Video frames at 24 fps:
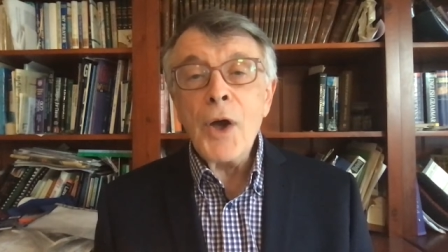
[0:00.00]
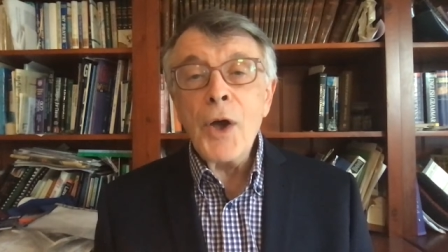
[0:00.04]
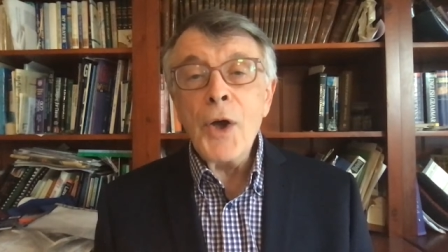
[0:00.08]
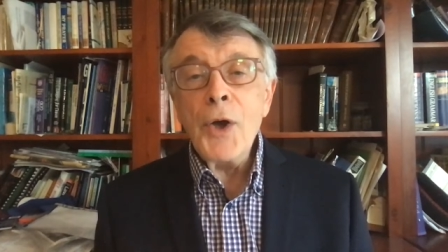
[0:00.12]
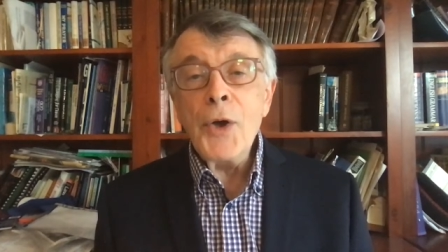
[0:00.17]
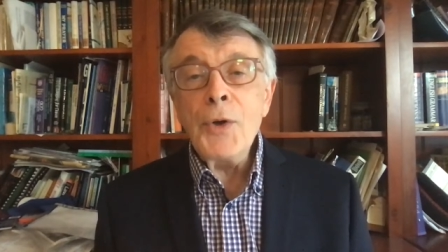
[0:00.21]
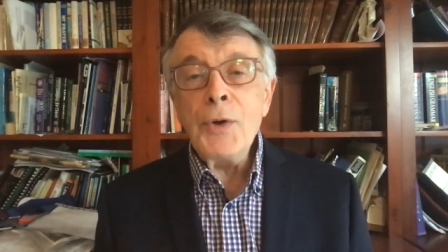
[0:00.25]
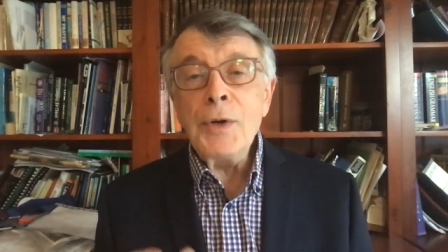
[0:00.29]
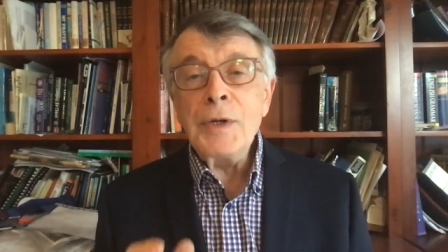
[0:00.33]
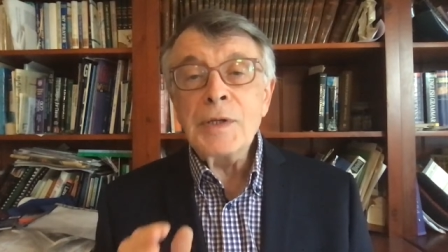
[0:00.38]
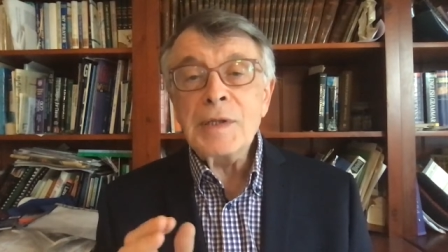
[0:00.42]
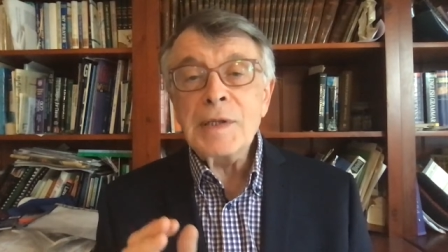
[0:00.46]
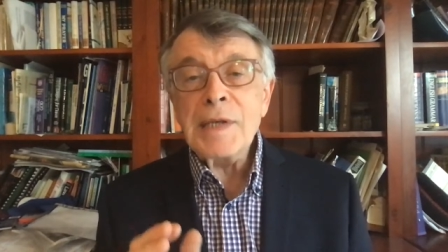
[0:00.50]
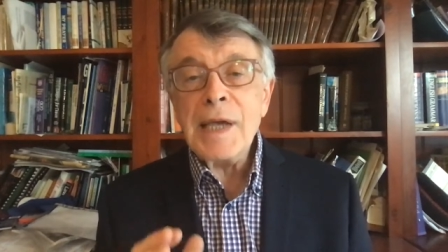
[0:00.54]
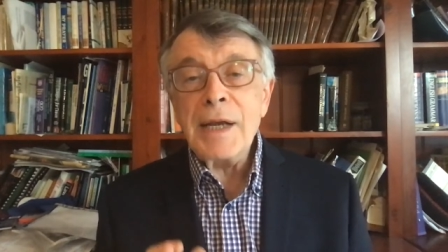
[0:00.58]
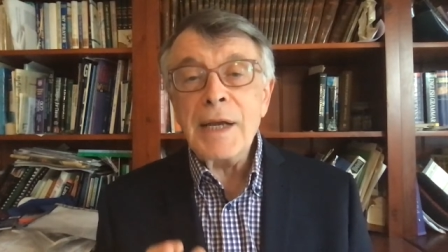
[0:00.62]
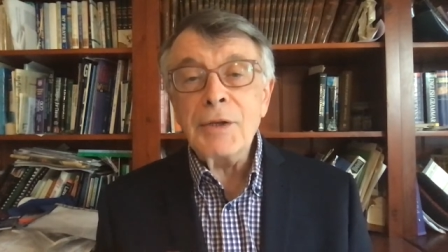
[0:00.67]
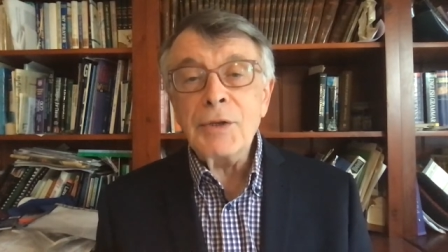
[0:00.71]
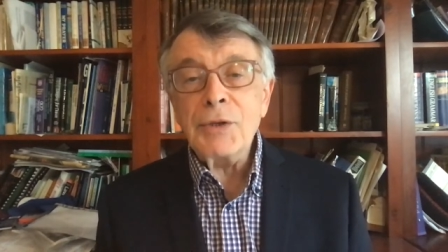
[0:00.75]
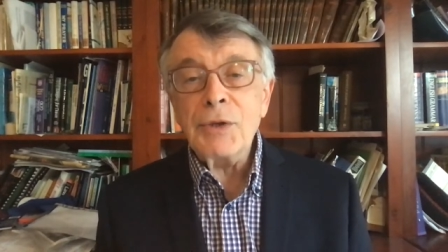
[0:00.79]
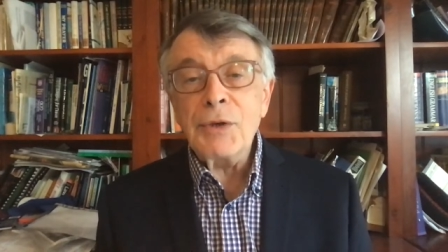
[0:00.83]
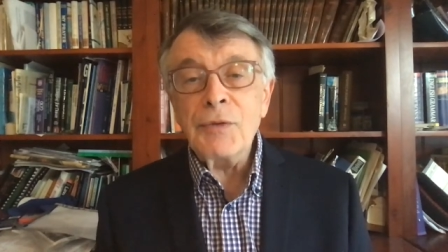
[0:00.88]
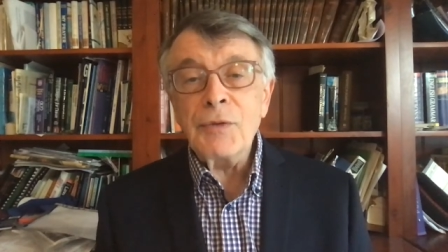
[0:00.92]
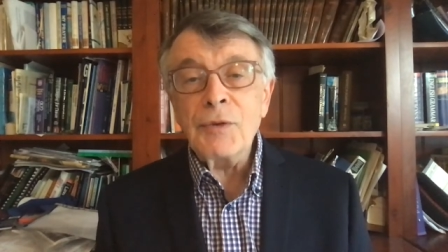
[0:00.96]
own
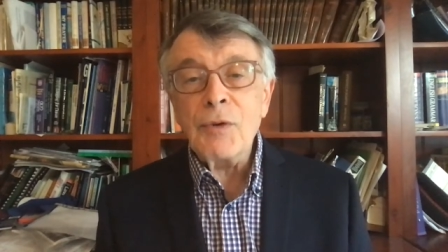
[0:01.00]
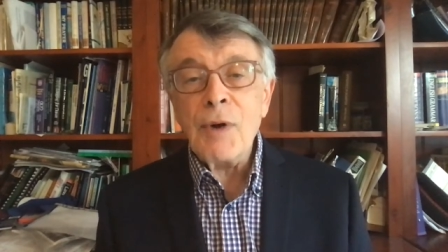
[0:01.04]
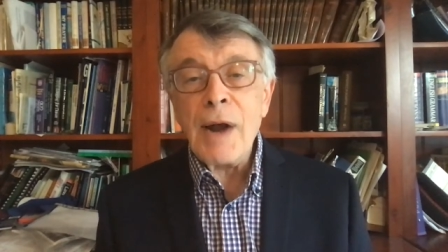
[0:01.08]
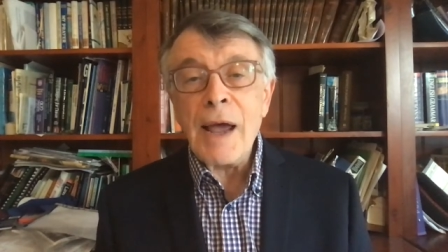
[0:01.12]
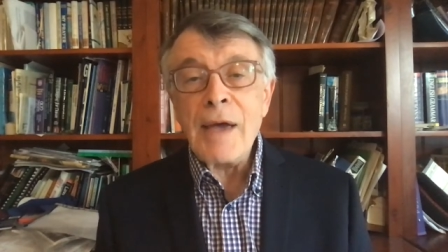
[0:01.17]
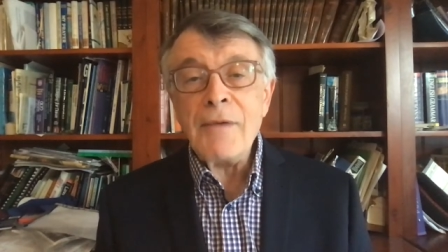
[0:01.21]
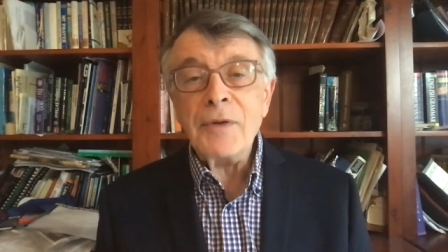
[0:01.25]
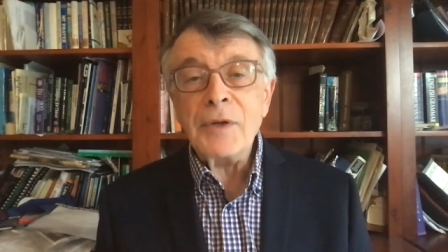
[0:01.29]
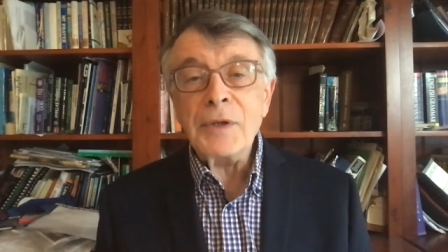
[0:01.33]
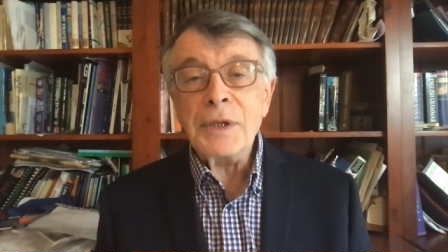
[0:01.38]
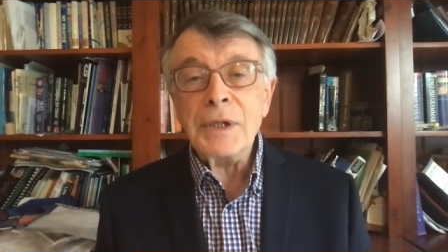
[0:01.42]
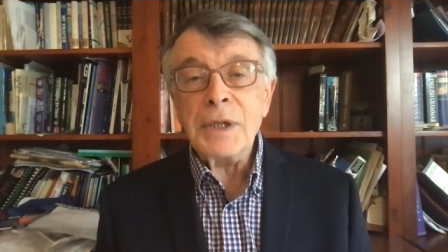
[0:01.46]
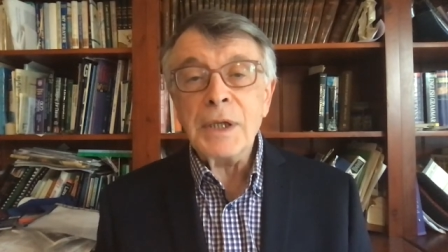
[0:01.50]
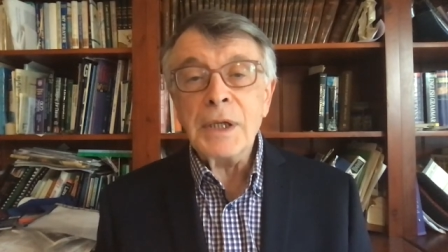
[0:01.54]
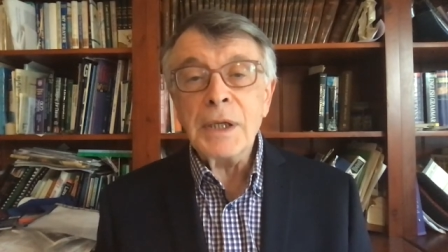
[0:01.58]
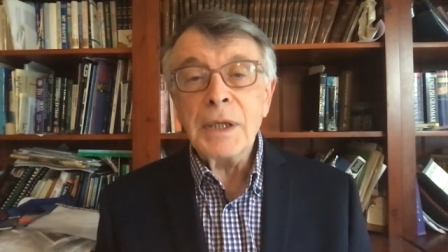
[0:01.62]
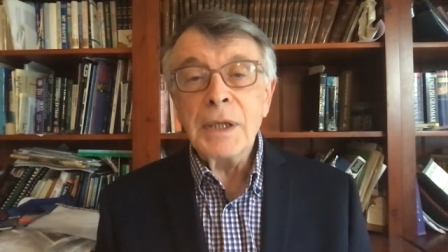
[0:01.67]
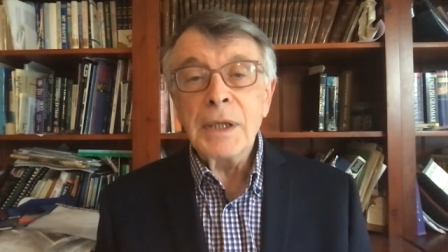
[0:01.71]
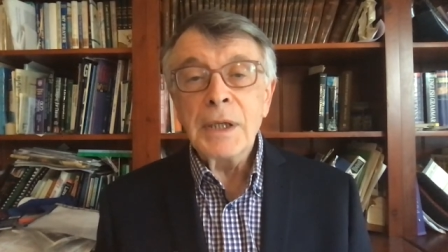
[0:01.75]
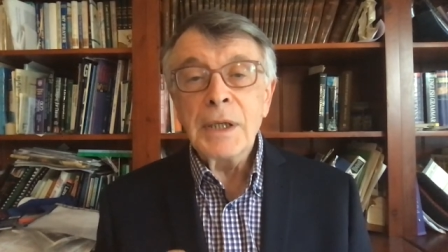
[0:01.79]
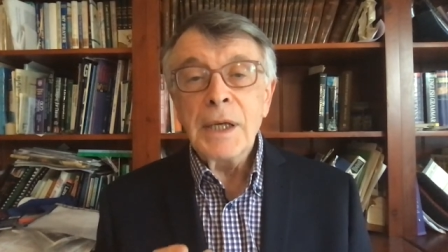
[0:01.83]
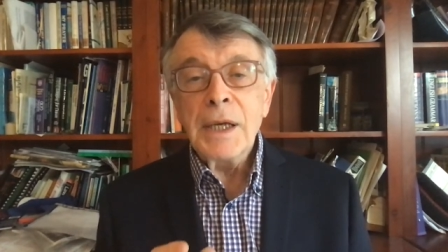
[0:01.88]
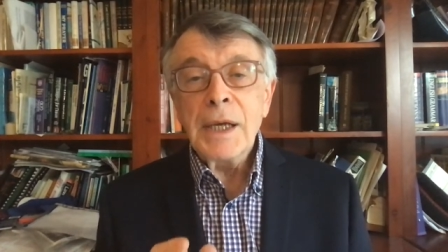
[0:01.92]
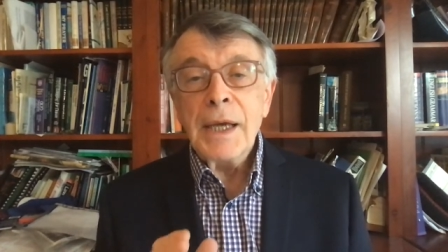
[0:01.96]
center of gravity,